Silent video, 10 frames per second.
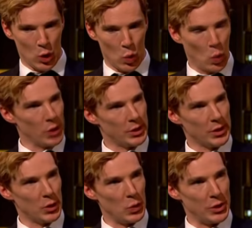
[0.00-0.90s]
What
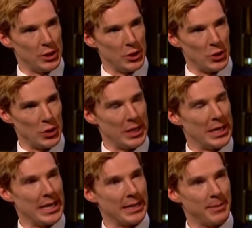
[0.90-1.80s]
would you
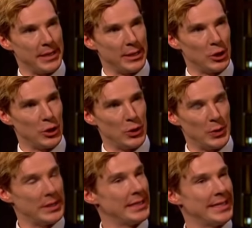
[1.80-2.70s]
like me to
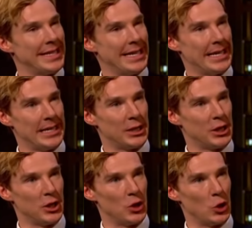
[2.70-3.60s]
say to
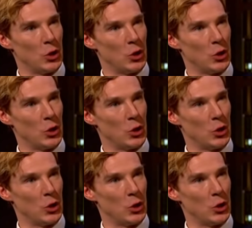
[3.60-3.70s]
you?